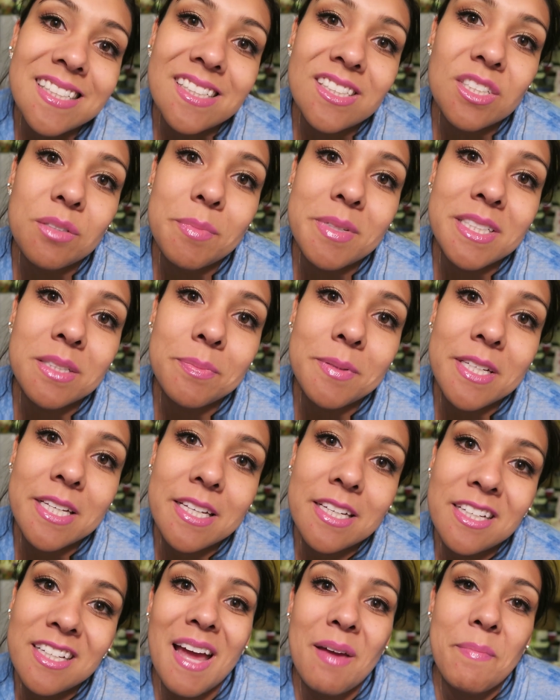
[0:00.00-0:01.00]
Did you miss
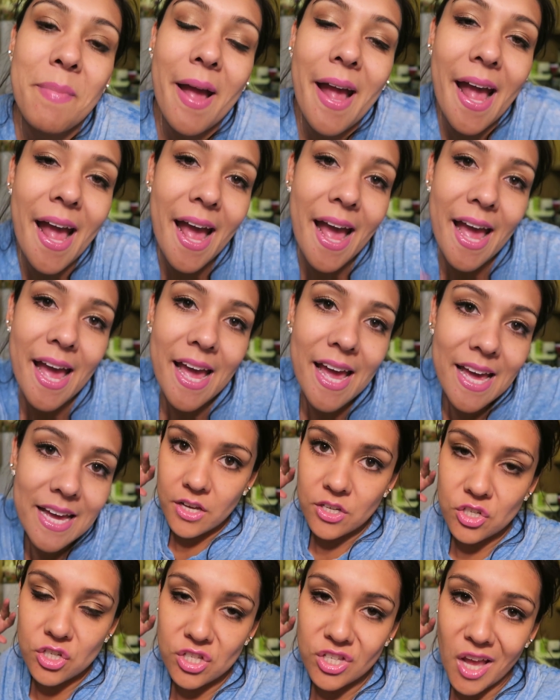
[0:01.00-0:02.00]
me? I'm
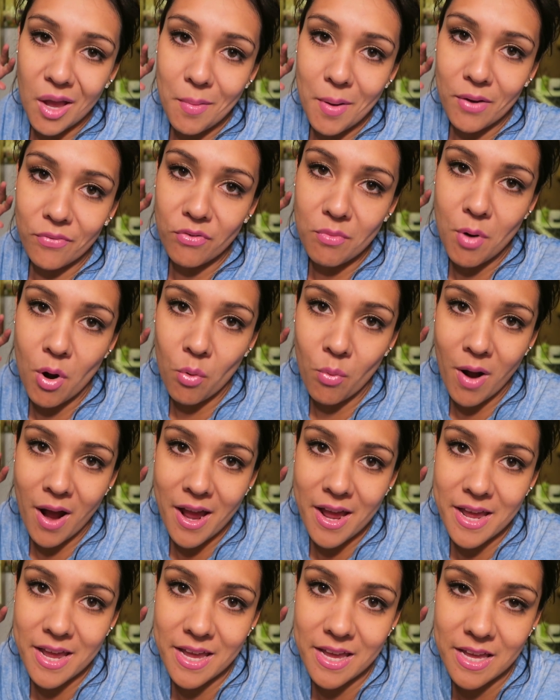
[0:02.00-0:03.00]
back. I just got back from
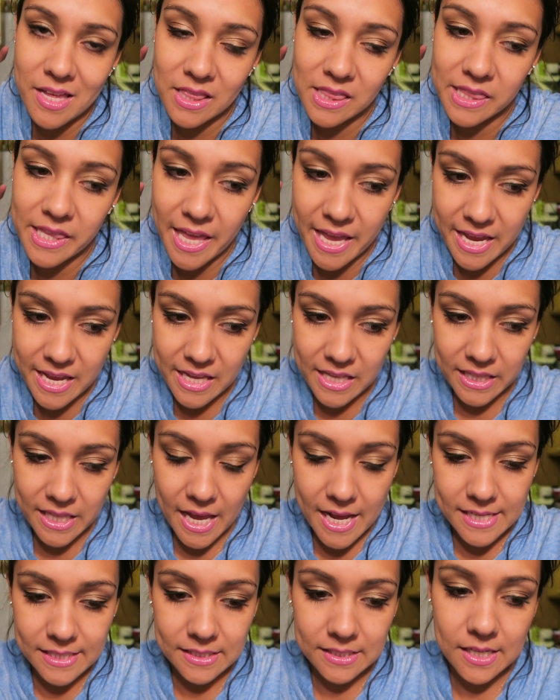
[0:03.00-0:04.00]
Hawaii late
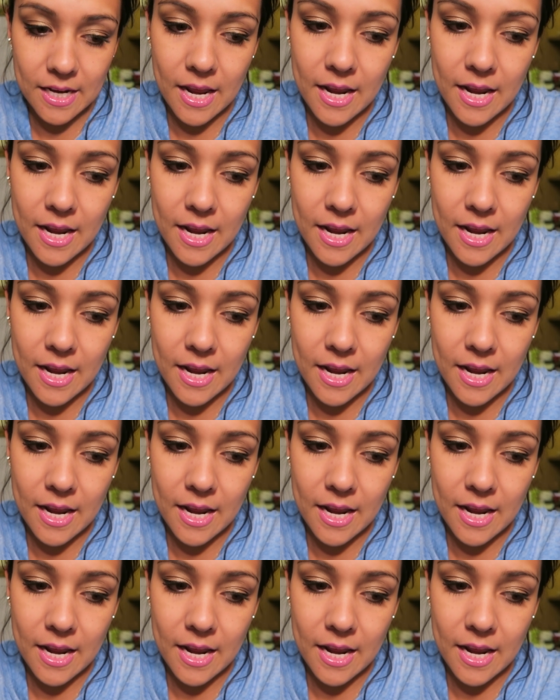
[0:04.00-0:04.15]
last